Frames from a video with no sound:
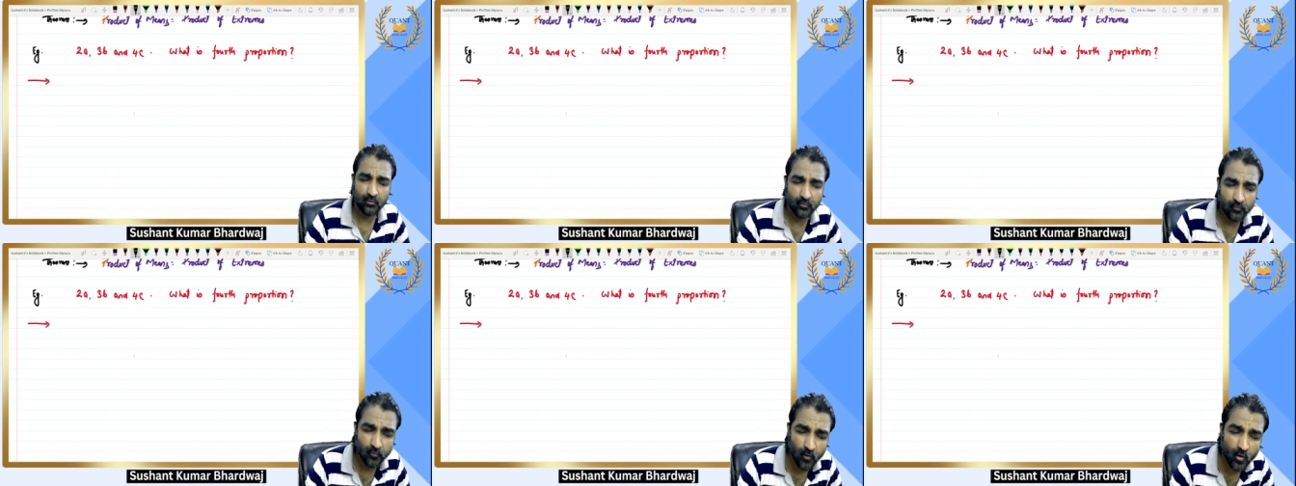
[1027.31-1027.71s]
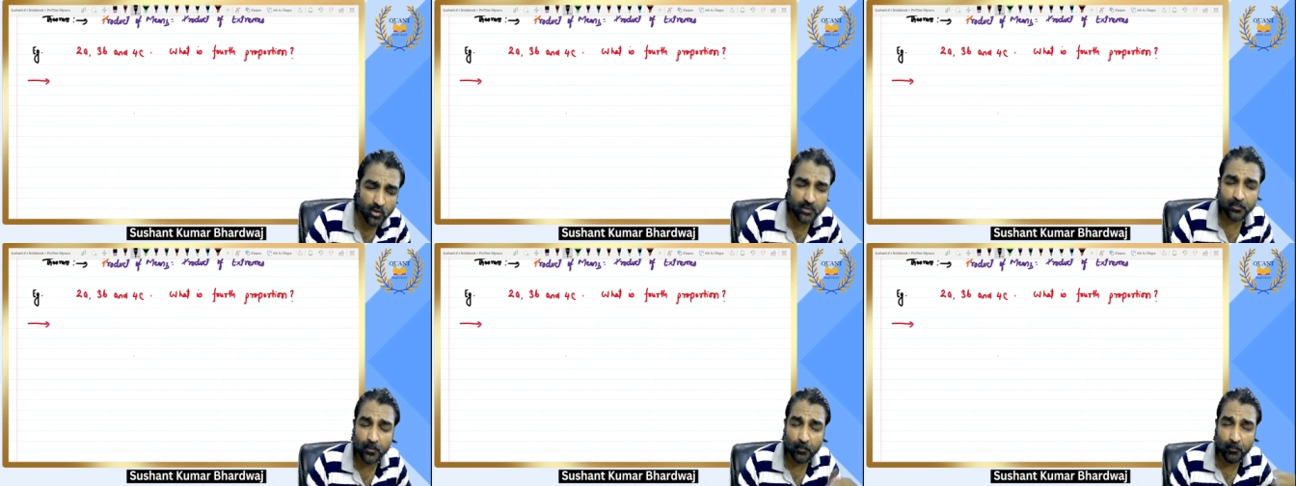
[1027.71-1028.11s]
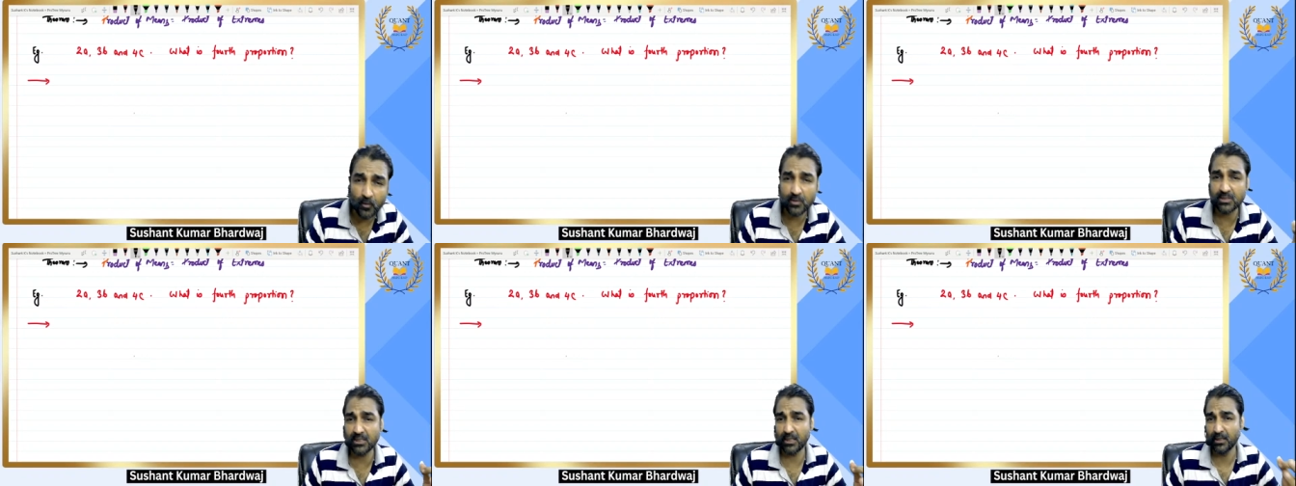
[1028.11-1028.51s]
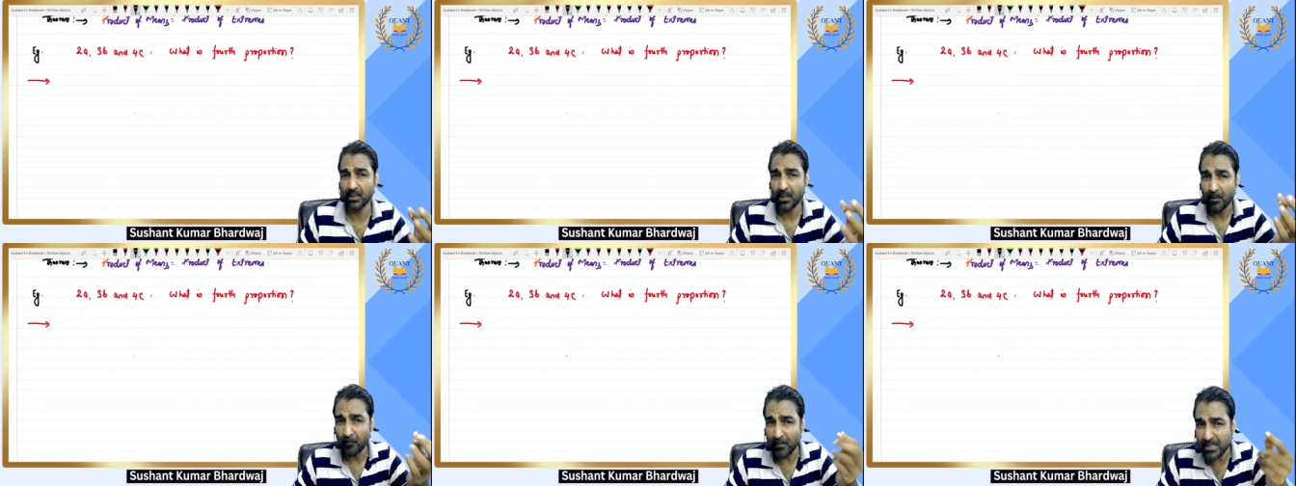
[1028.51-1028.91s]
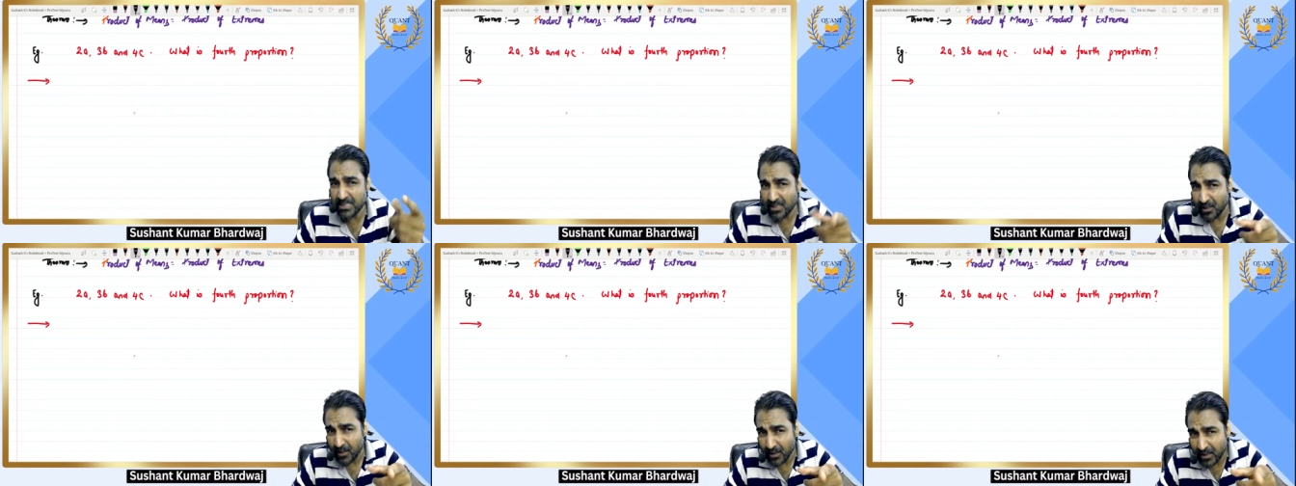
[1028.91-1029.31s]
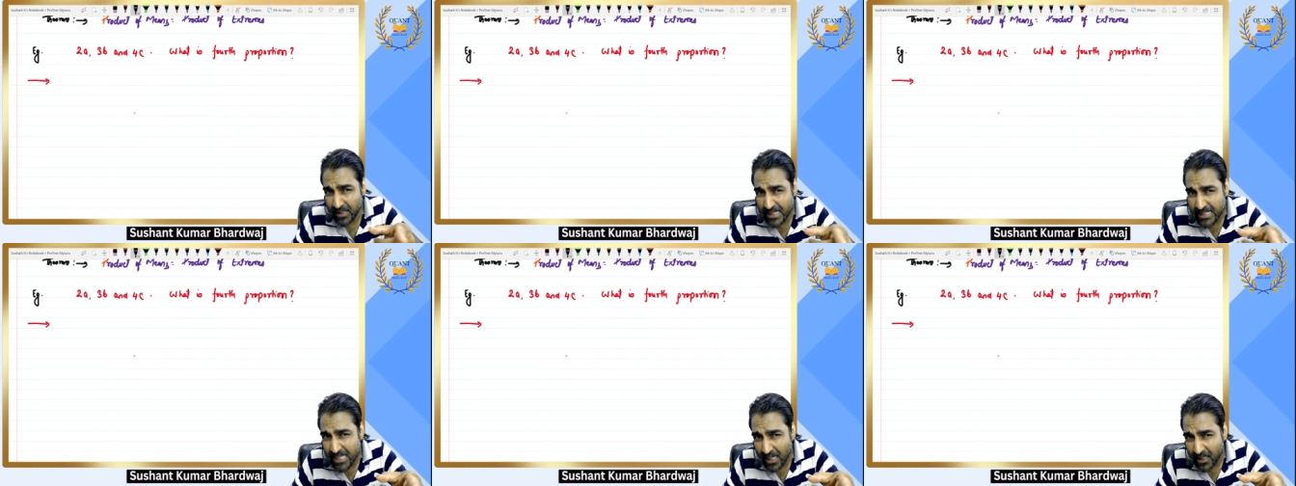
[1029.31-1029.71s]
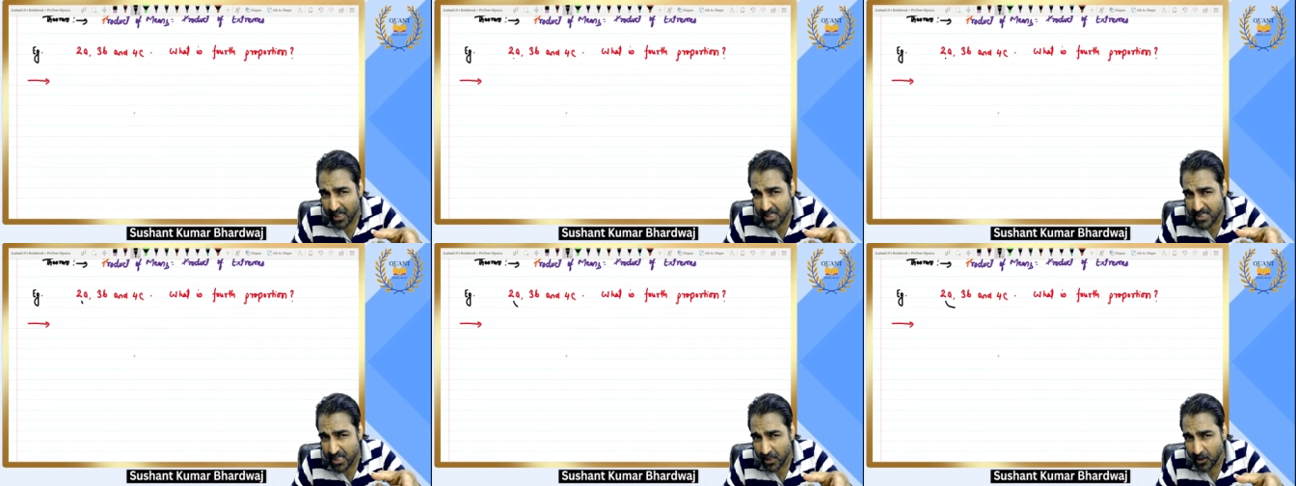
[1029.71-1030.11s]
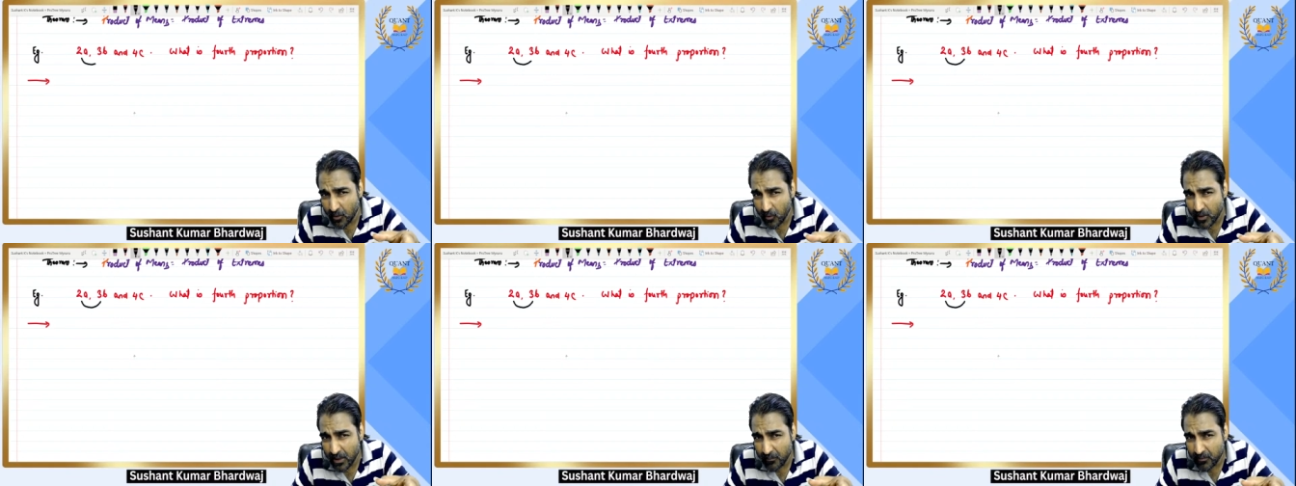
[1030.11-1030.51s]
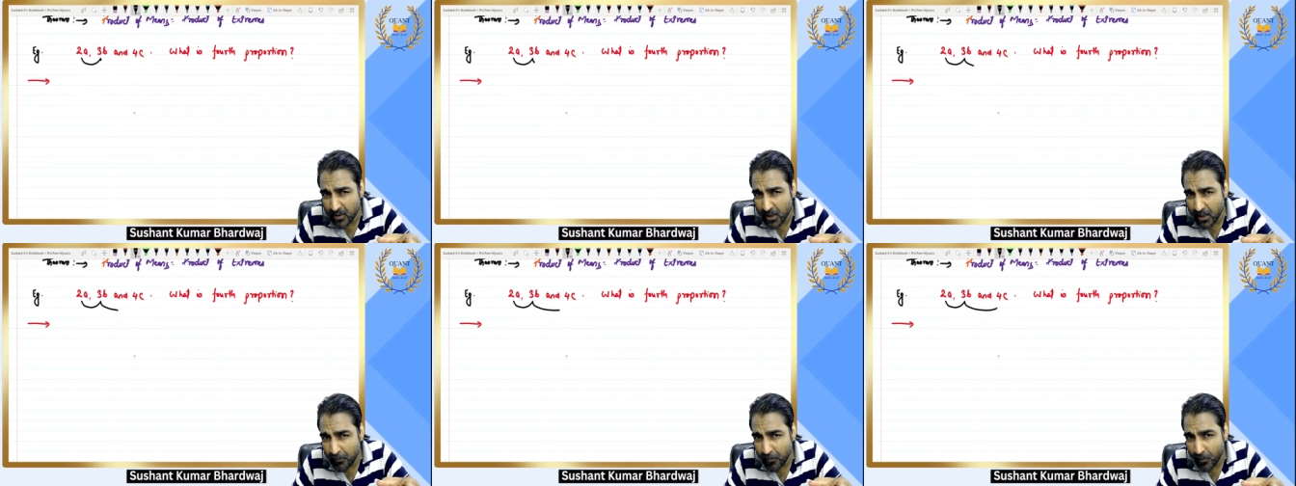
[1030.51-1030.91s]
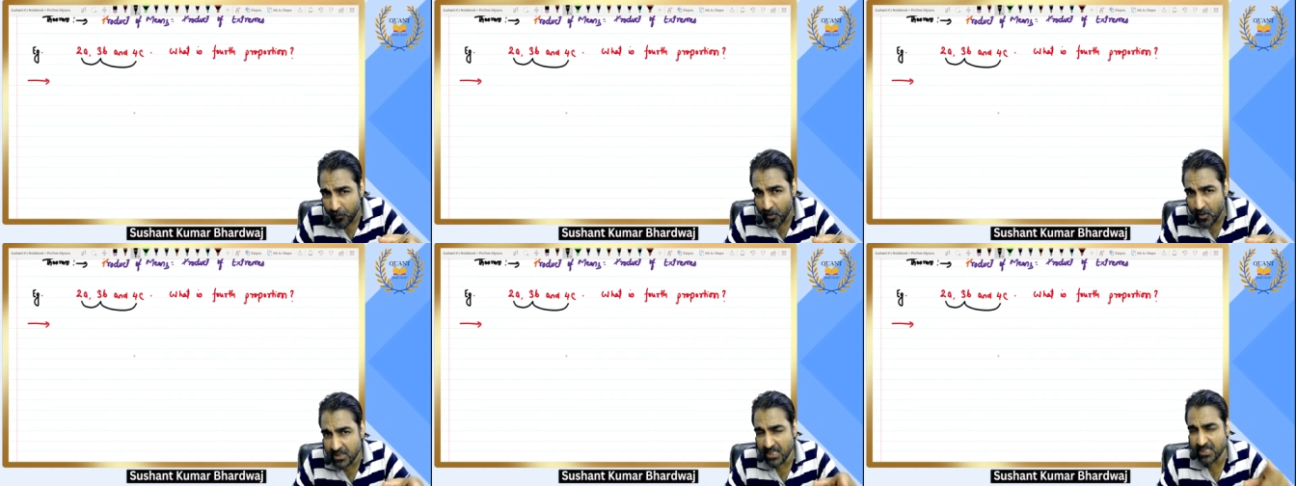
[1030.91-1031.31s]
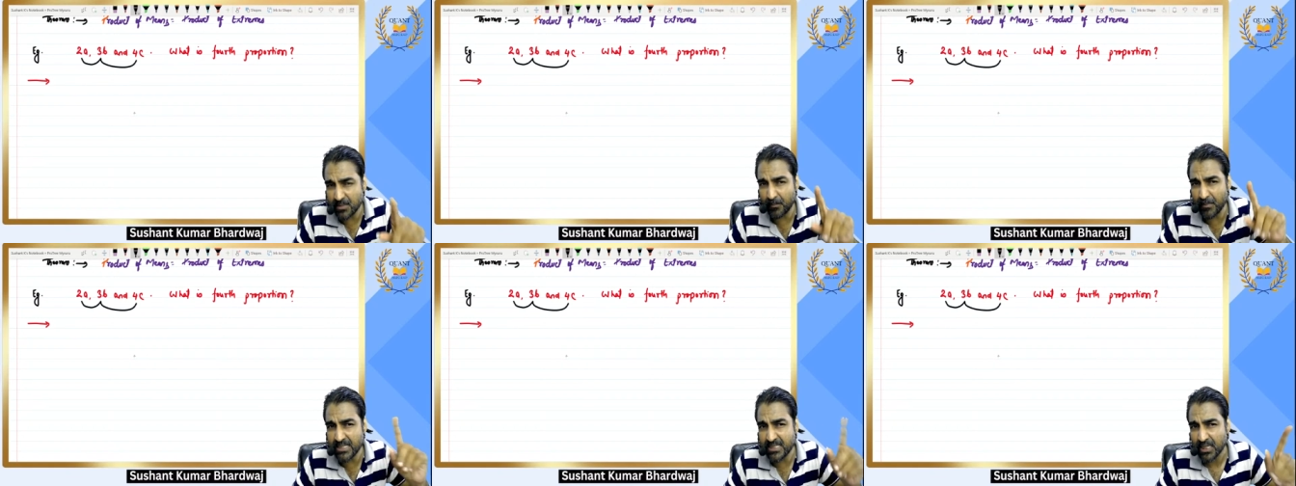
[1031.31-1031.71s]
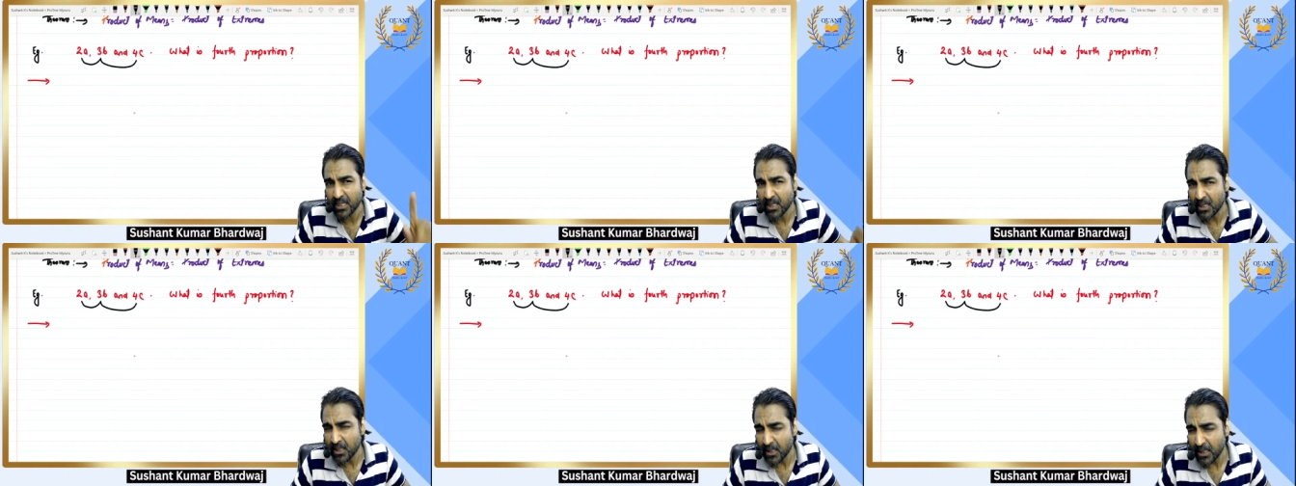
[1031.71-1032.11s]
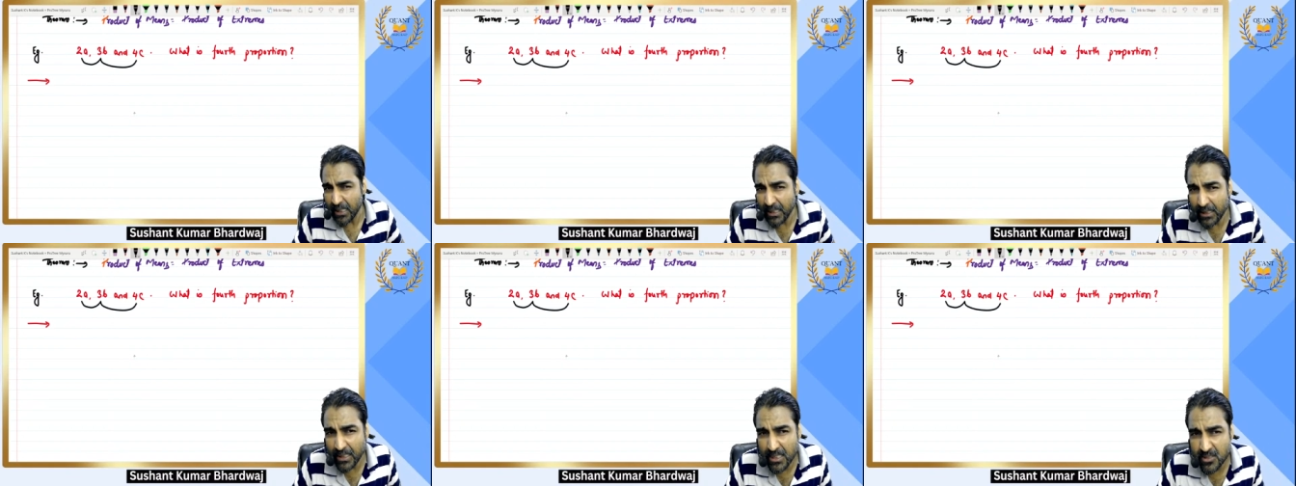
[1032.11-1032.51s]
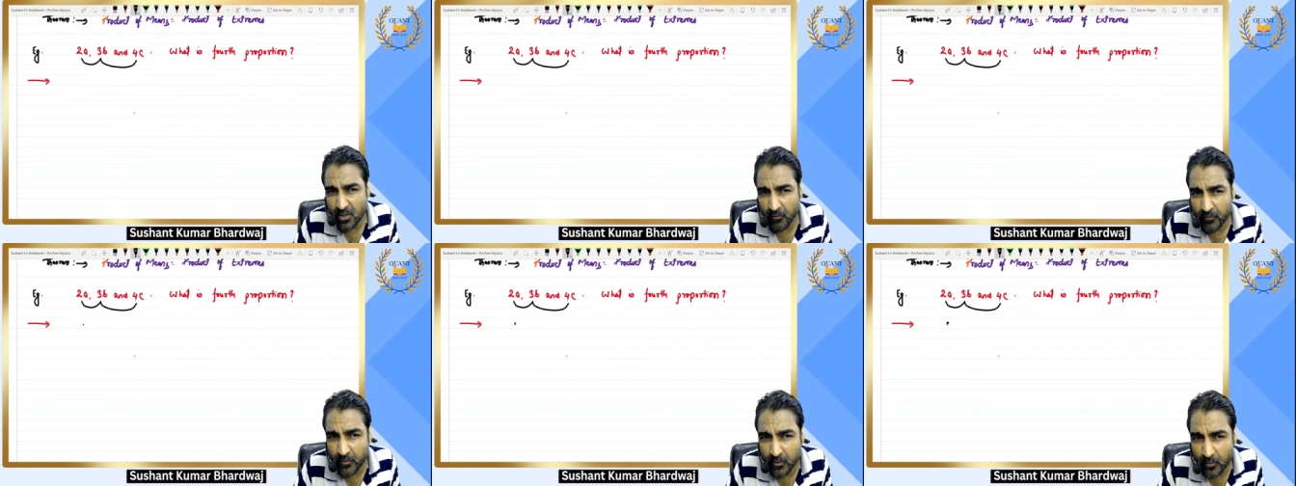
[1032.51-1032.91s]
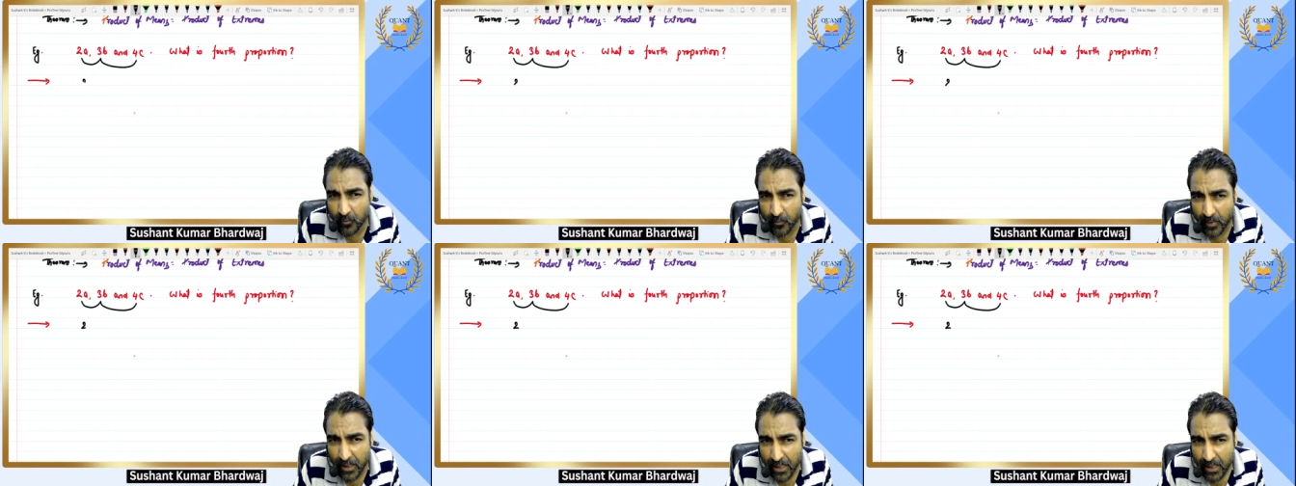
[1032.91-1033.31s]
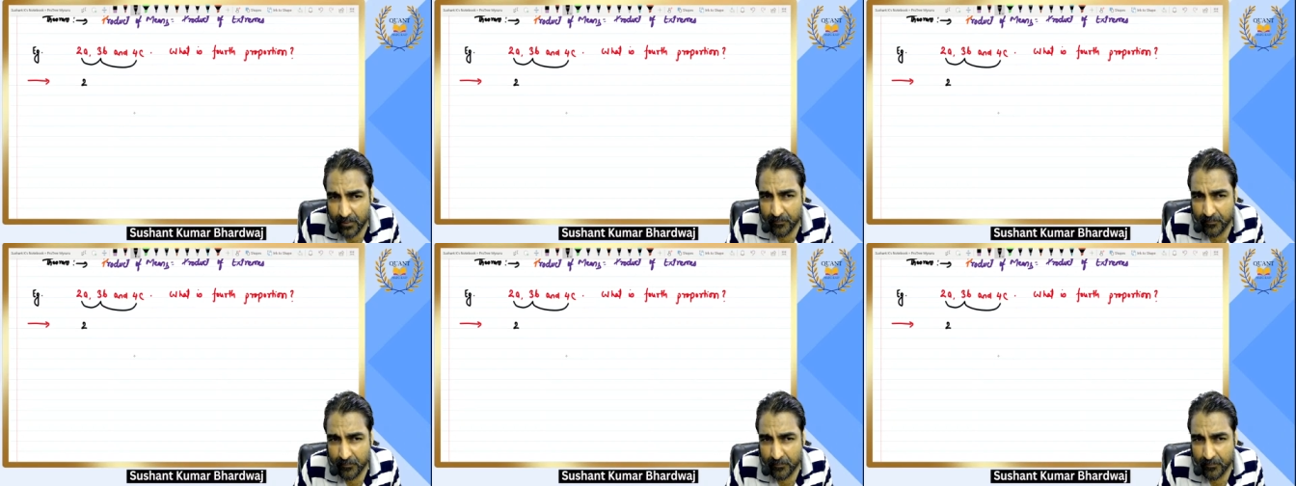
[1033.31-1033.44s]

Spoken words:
Fourth proportion means these are consecutive three proportions. Means in case of 2A